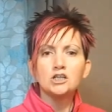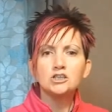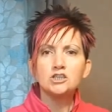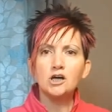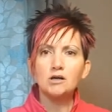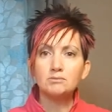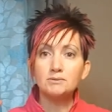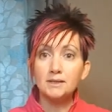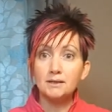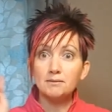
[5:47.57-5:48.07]

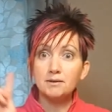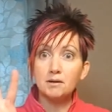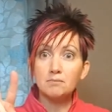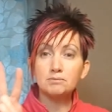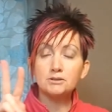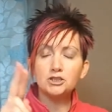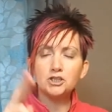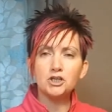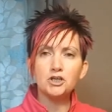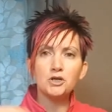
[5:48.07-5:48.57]
Top tip
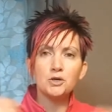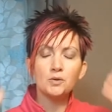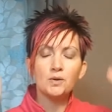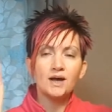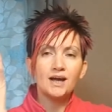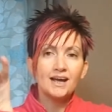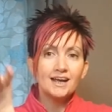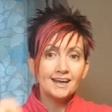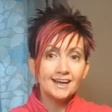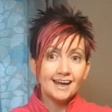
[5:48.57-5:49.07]
number two,
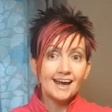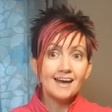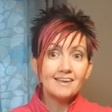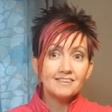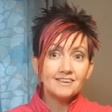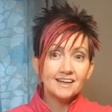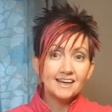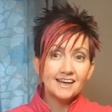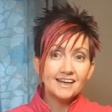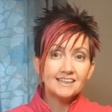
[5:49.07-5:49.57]
get
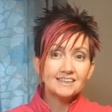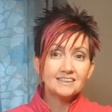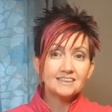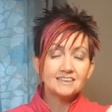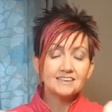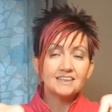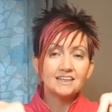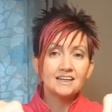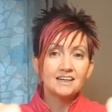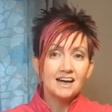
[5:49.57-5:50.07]
the
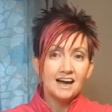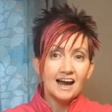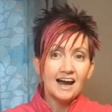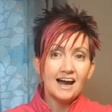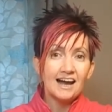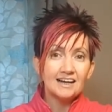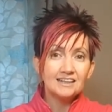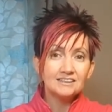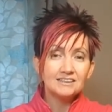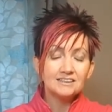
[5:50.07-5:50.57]
kids'
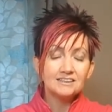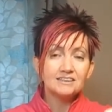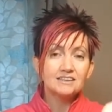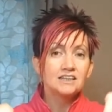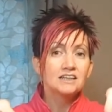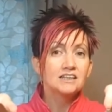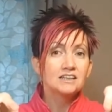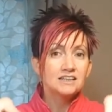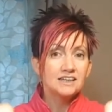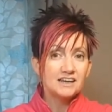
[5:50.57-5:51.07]

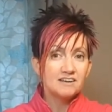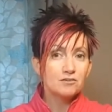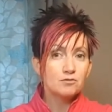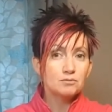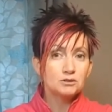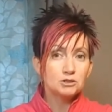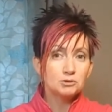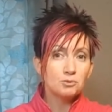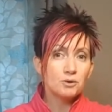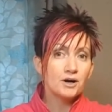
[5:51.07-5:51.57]
hands, give
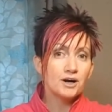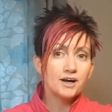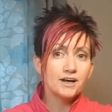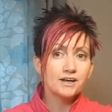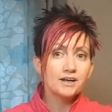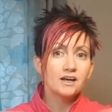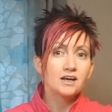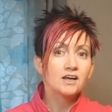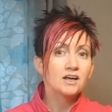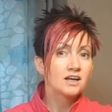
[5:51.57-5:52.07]
them a
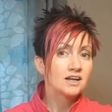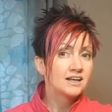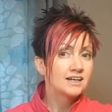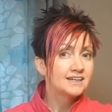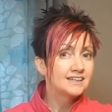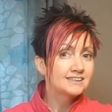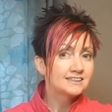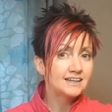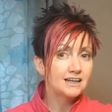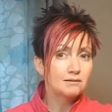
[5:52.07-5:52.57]
spray,
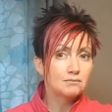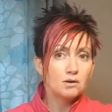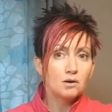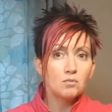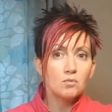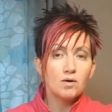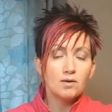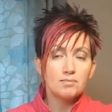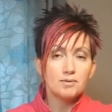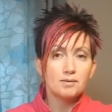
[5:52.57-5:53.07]
tell them
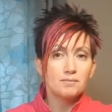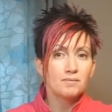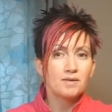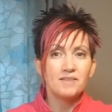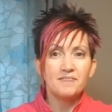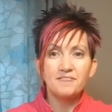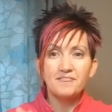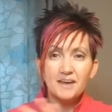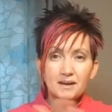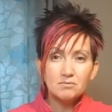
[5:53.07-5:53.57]
I'll rub them.
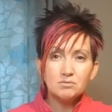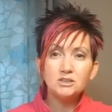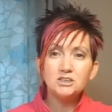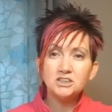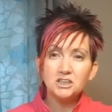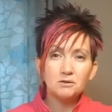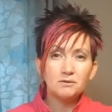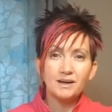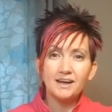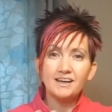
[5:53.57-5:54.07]
They will
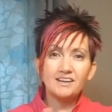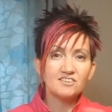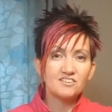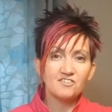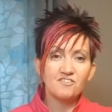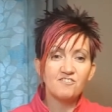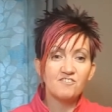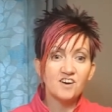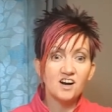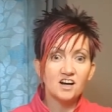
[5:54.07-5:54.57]
do it, it's
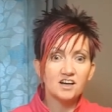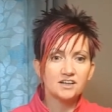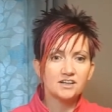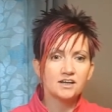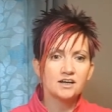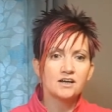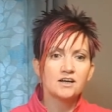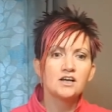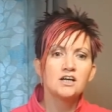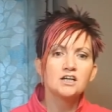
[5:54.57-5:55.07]
fine.
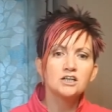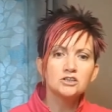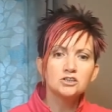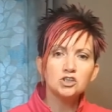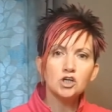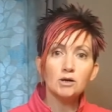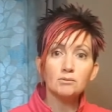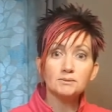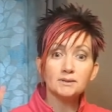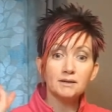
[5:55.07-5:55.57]

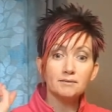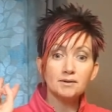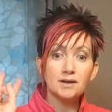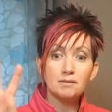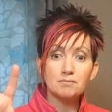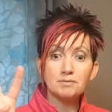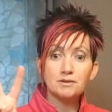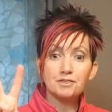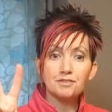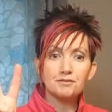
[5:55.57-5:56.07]
Top tip
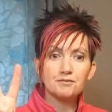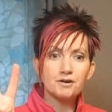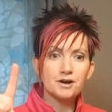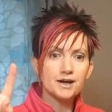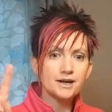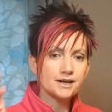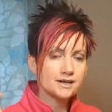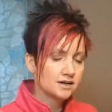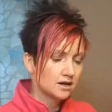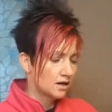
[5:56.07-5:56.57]
number
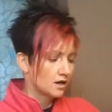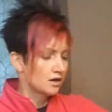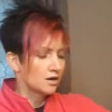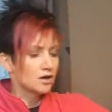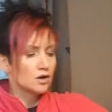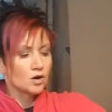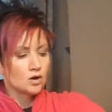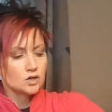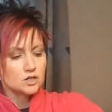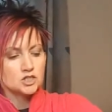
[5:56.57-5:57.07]
three,
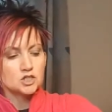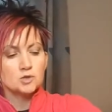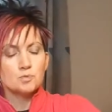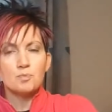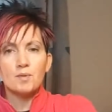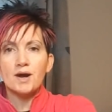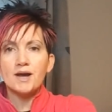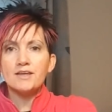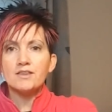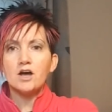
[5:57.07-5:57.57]

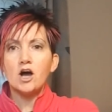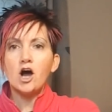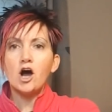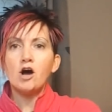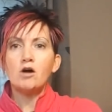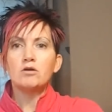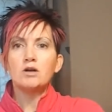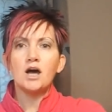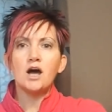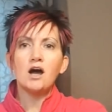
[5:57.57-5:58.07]
spray the
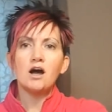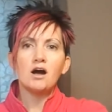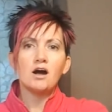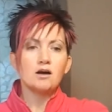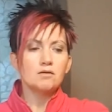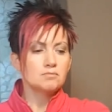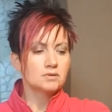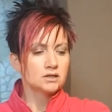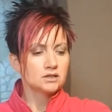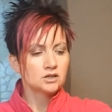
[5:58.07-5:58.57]
whole
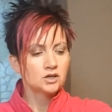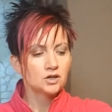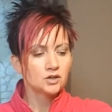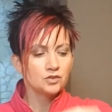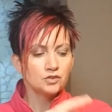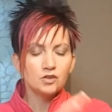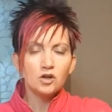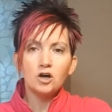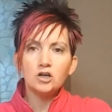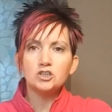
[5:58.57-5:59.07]
arm,
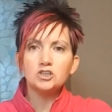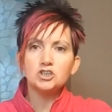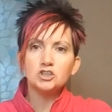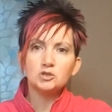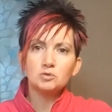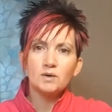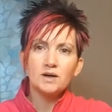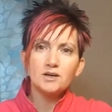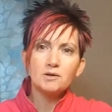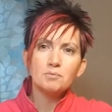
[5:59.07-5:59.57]
not
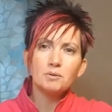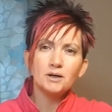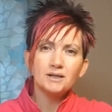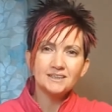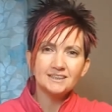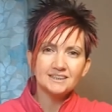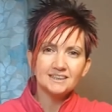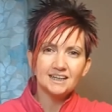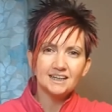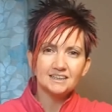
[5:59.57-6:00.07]
just where you're
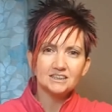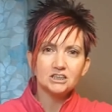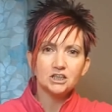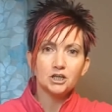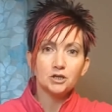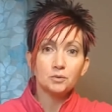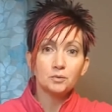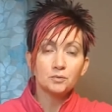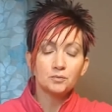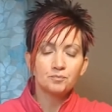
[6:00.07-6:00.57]
putting the
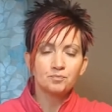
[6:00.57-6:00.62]
tattoo.